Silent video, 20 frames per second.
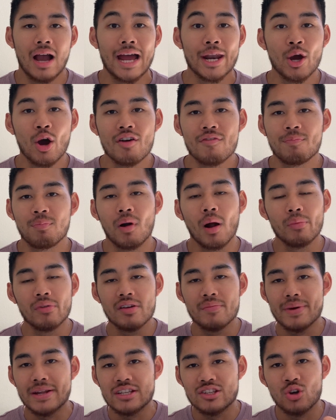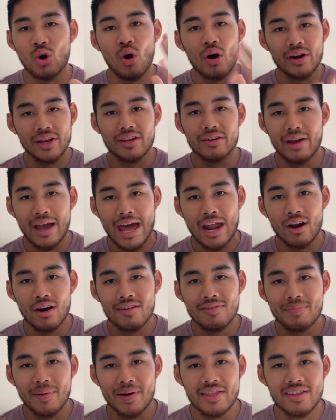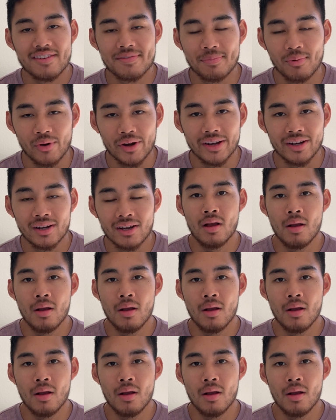I know I've probably been talking your head off by this point,